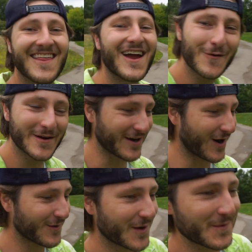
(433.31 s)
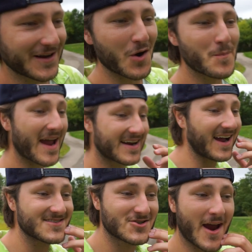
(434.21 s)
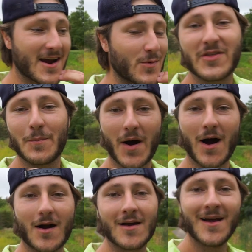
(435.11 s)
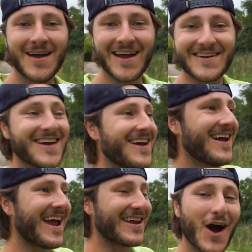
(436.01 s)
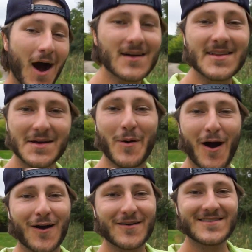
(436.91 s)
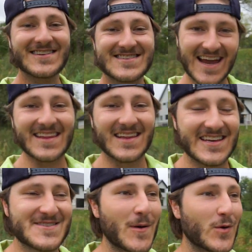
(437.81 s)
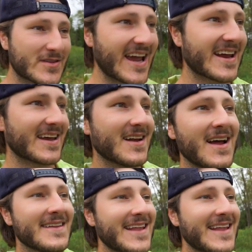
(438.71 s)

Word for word: Nice. There we go, there we go. Back on track with a par. And an ugly par, to say the least, but we'll take it.